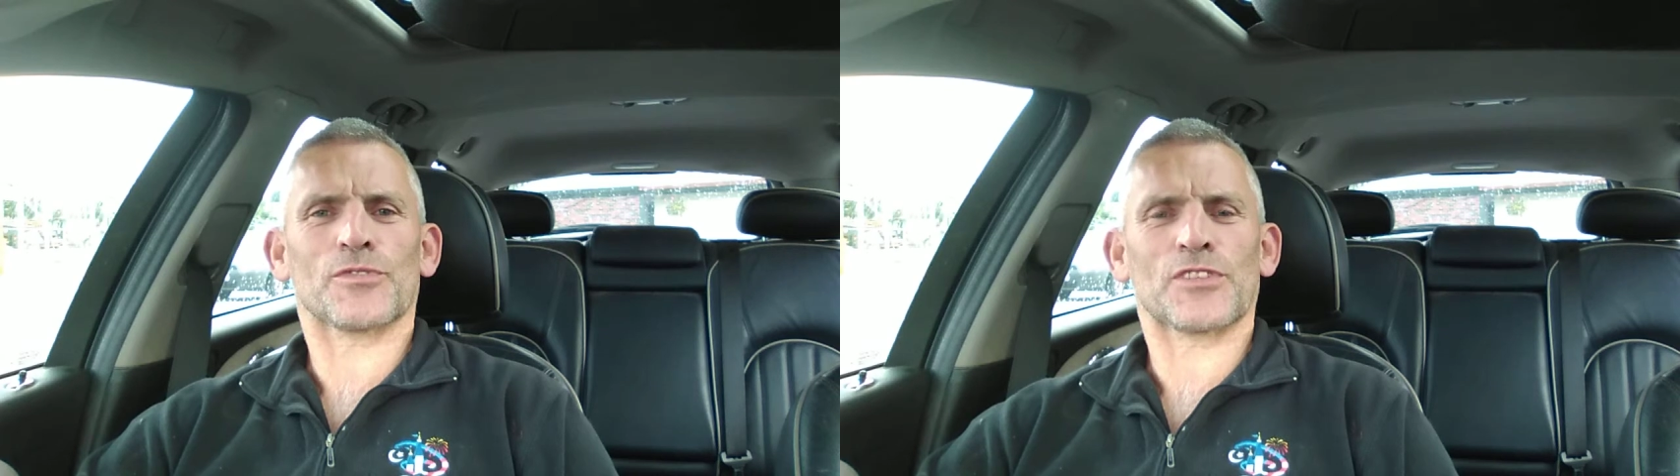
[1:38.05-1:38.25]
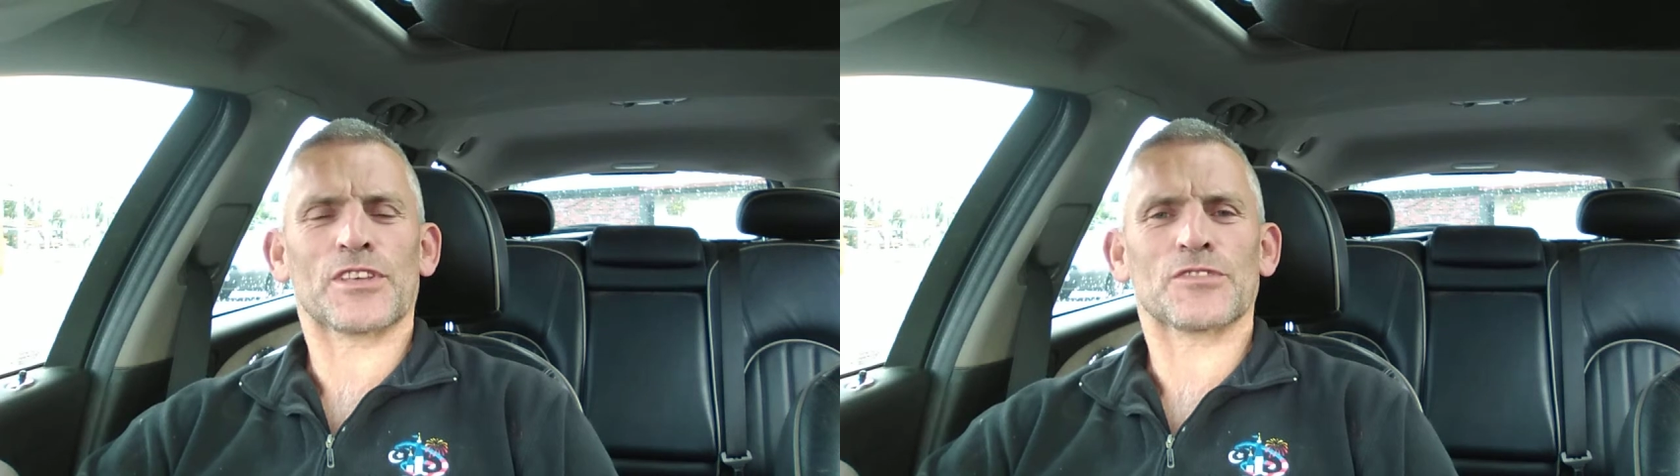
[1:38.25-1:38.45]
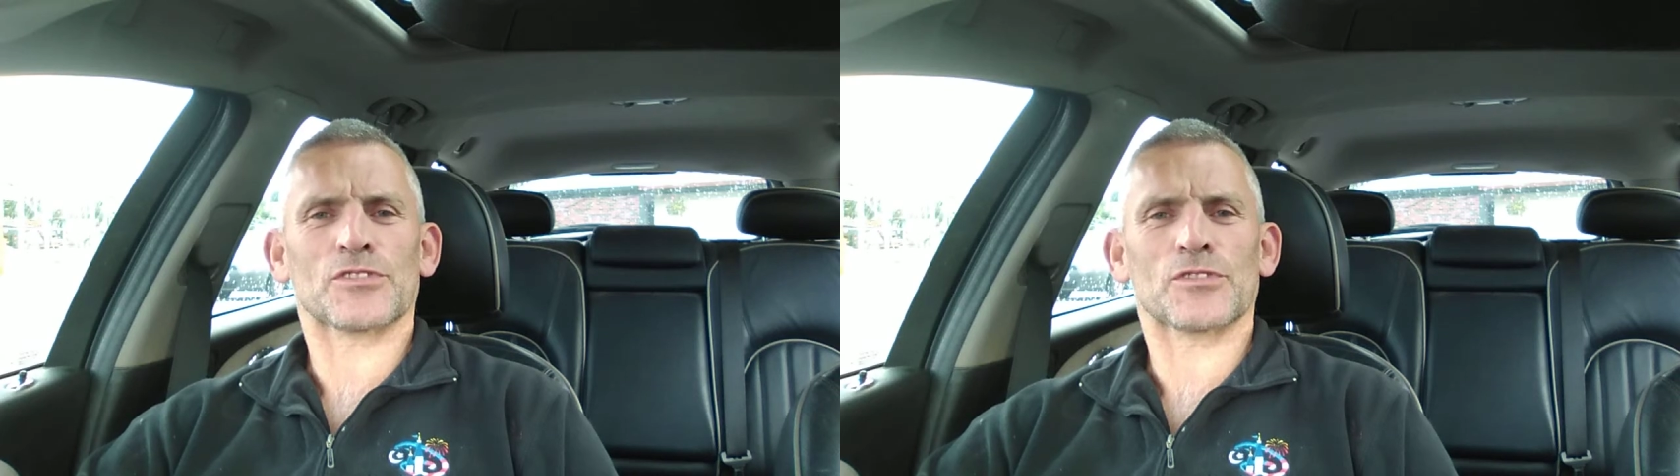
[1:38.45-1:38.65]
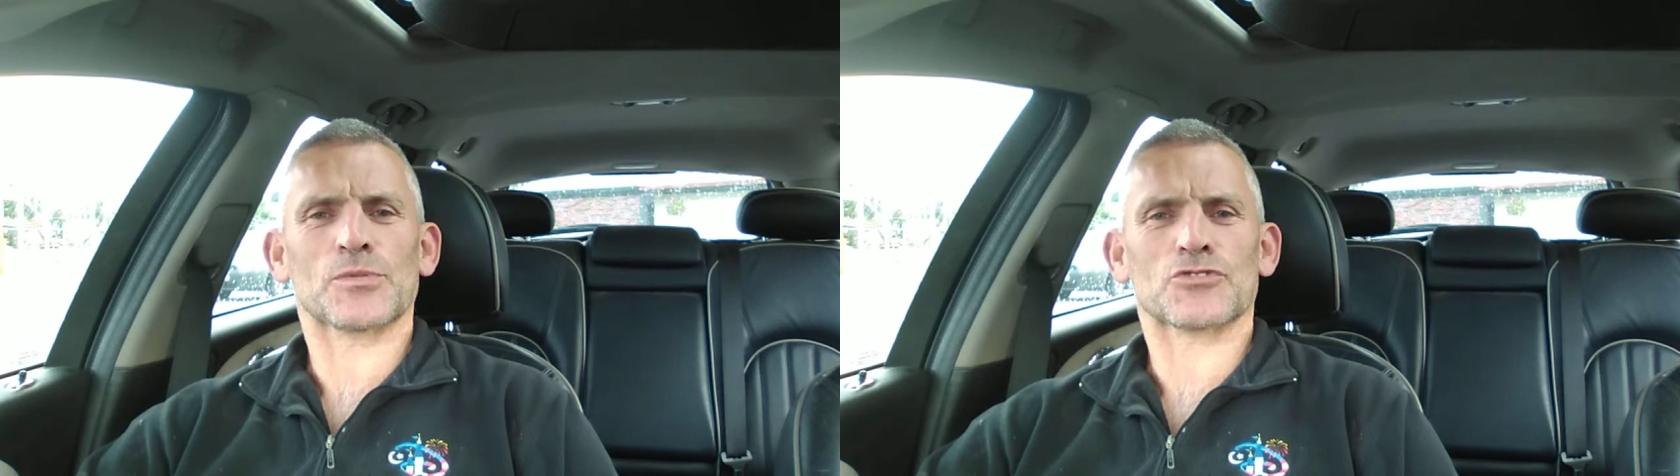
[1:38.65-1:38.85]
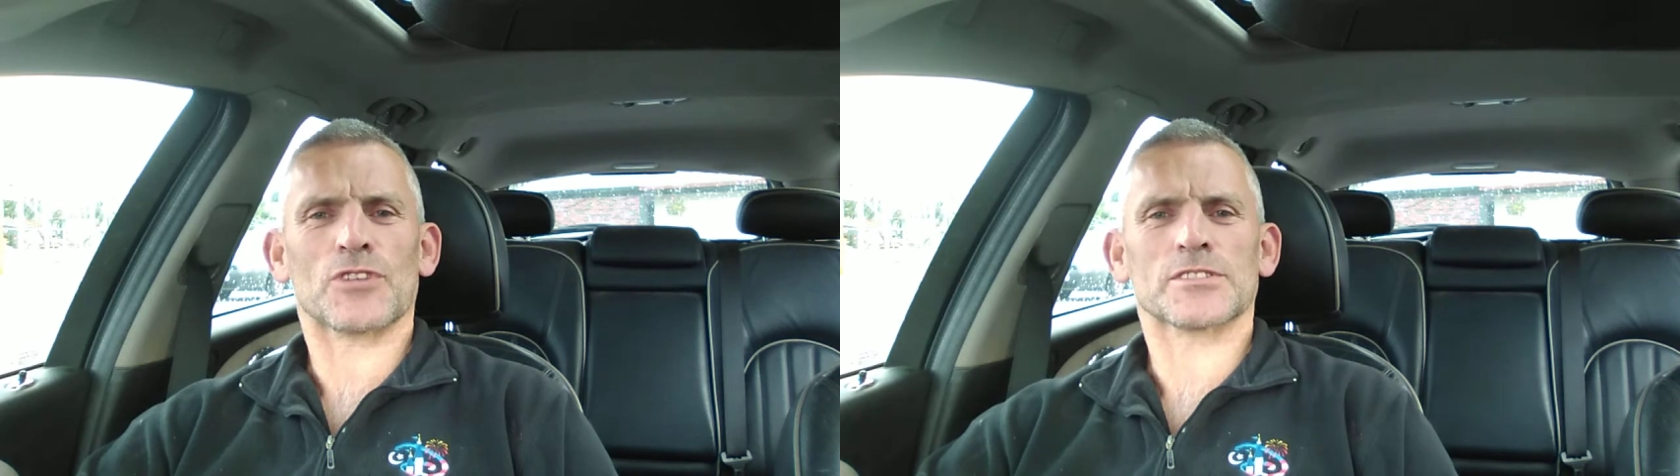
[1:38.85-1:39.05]
If
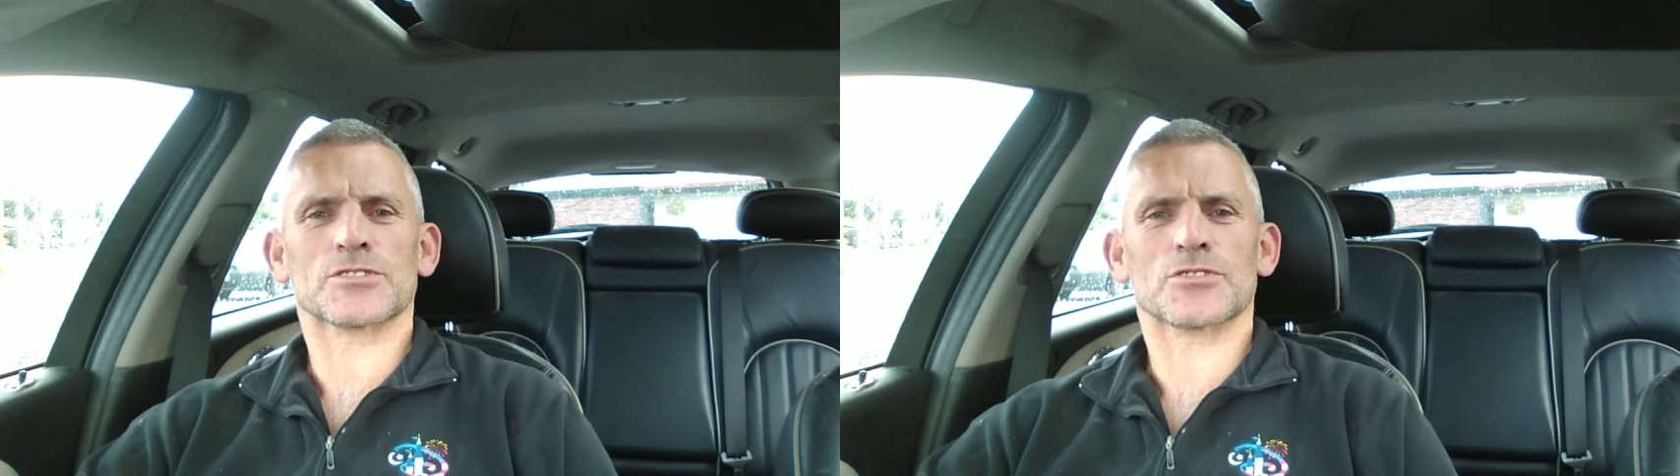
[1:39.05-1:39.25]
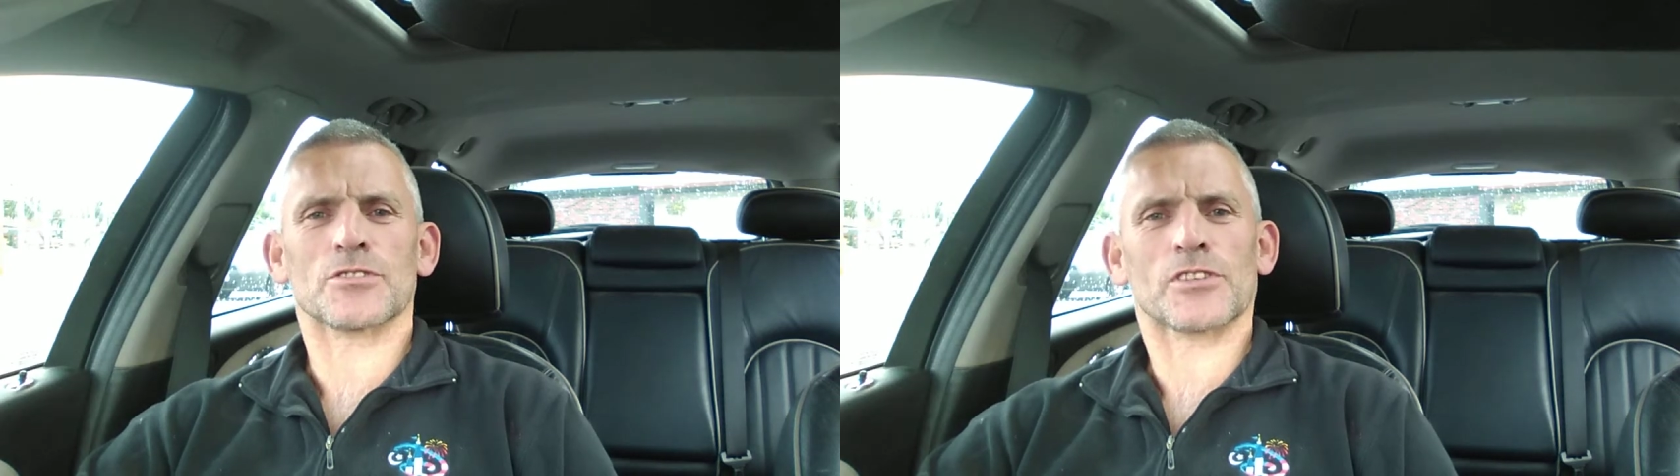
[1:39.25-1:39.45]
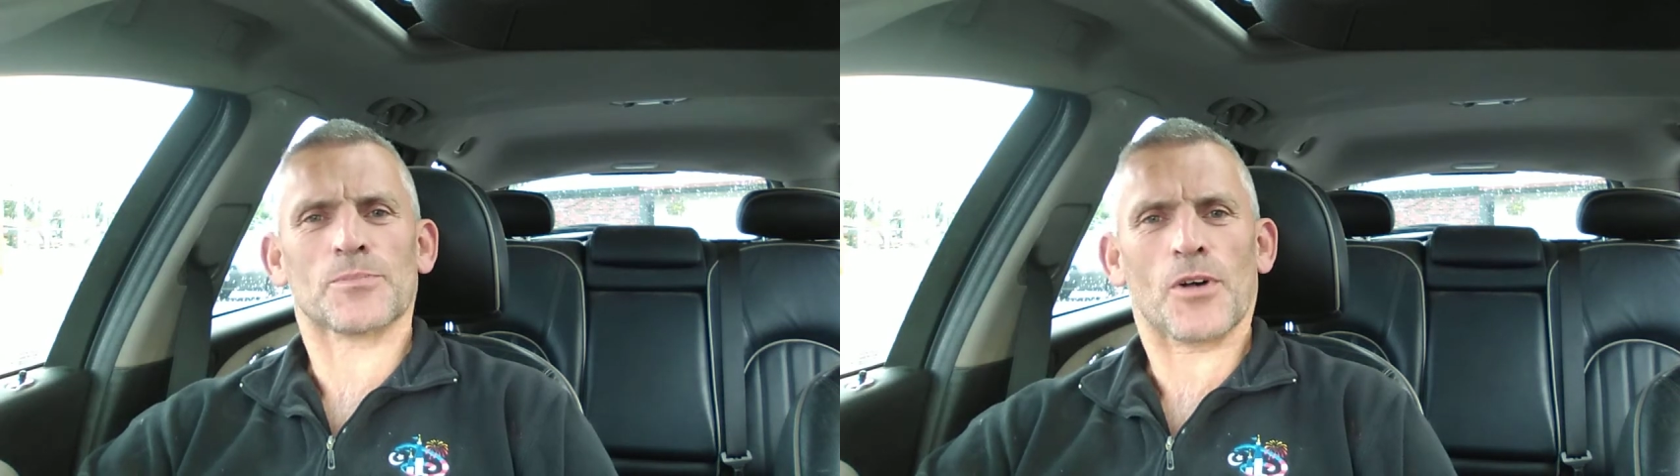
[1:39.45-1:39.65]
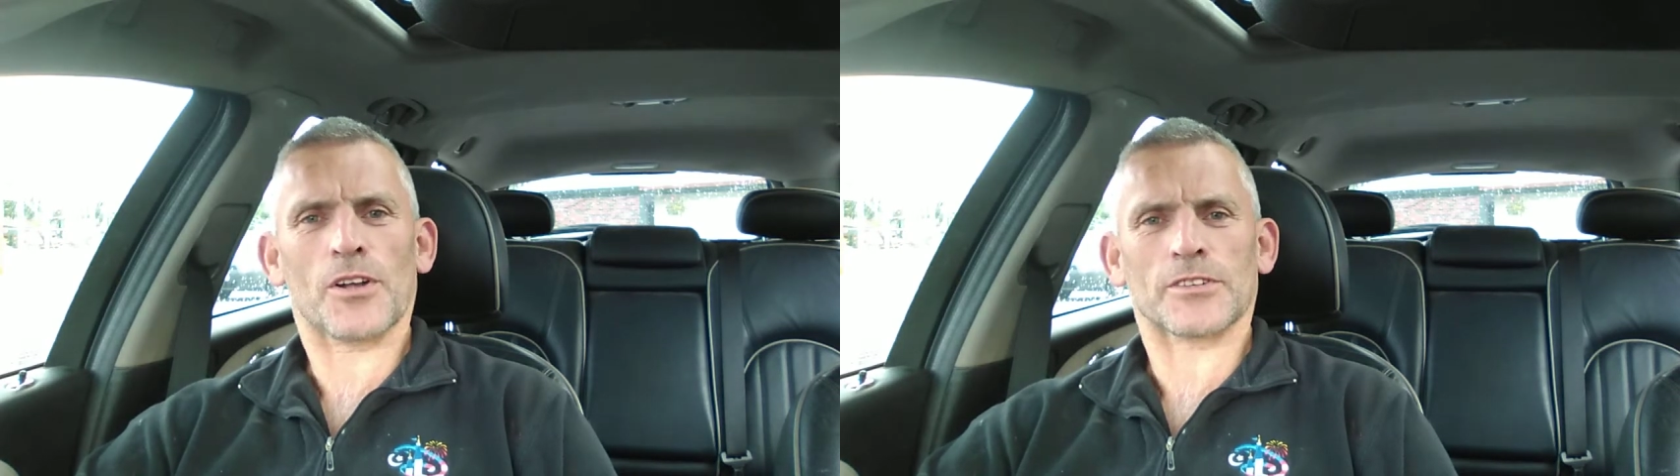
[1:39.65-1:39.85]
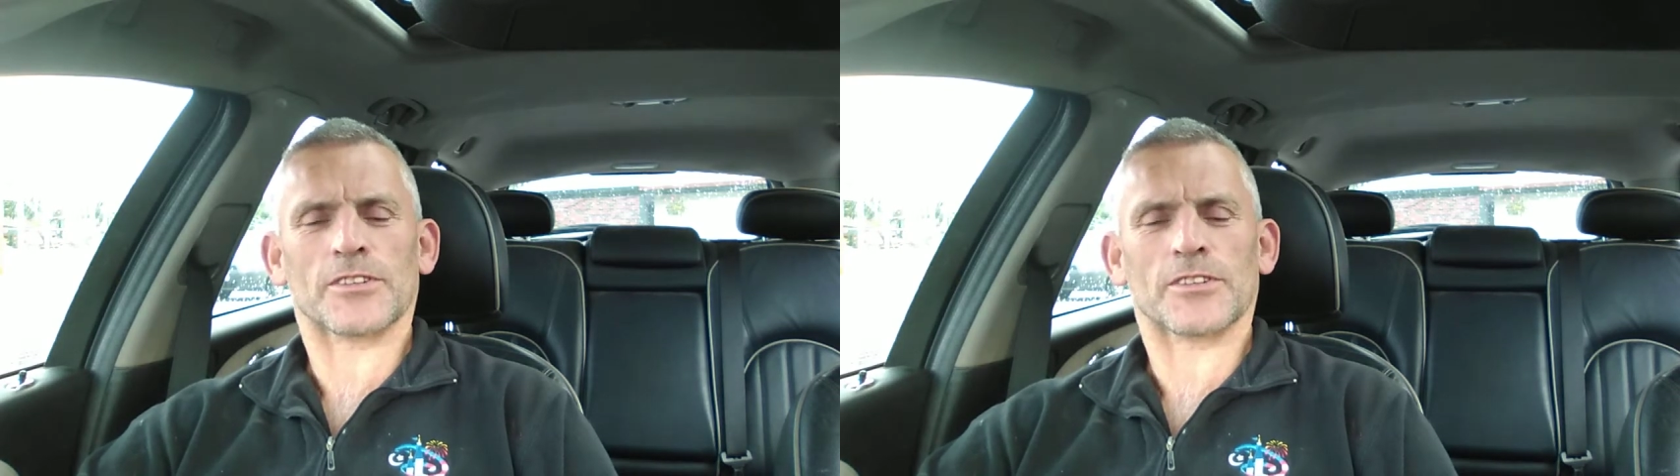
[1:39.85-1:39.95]
you're attracted to your other partner,